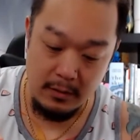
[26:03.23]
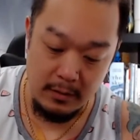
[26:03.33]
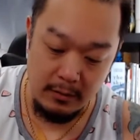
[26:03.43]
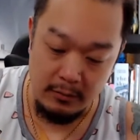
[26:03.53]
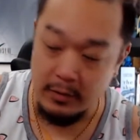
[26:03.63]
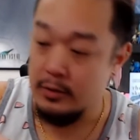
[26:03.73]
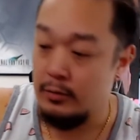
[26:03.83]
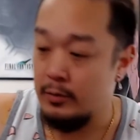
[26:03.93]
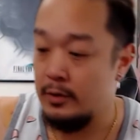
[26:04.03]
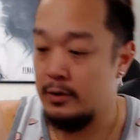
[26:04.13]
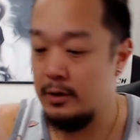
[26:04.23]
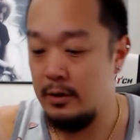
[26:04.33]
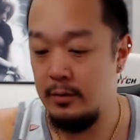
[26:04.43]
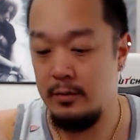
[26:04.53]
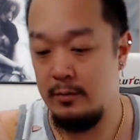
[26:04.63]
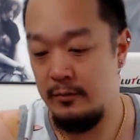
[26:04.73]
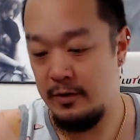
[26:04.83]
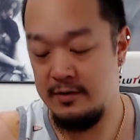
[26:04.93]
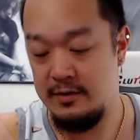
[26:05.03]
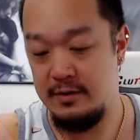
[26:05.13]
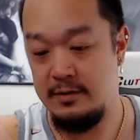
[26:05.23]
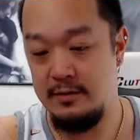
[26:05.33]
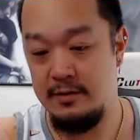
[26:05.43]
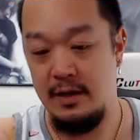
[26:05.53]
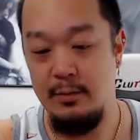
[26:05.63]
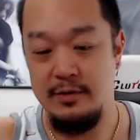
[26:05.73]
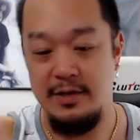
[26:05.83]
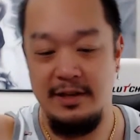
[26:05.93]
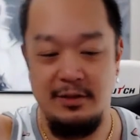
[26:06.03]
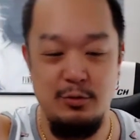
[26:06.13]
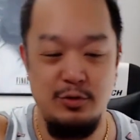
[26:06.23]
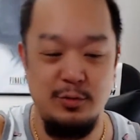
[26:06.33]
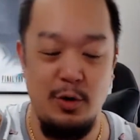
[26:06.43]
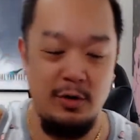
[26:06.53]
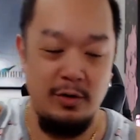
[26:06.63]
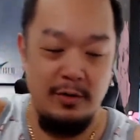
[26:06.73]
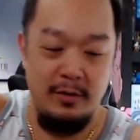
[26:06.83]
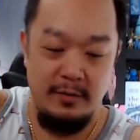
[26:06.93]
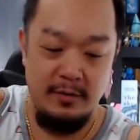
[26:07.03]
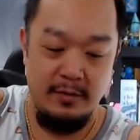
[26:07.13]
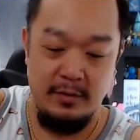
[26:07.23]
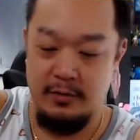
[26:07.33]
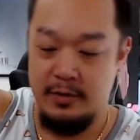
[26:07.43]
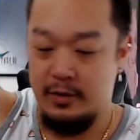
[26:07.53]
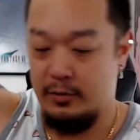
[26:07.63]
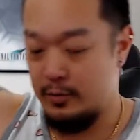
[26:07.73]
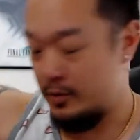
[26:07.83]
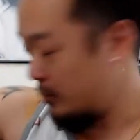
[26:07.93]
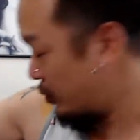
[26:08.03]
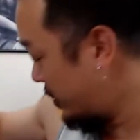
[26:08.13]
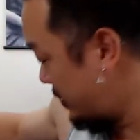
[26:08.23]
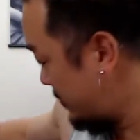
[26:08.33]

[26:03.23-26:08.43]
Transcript: really don't want to like. This table is like too small. I really don't want to break it,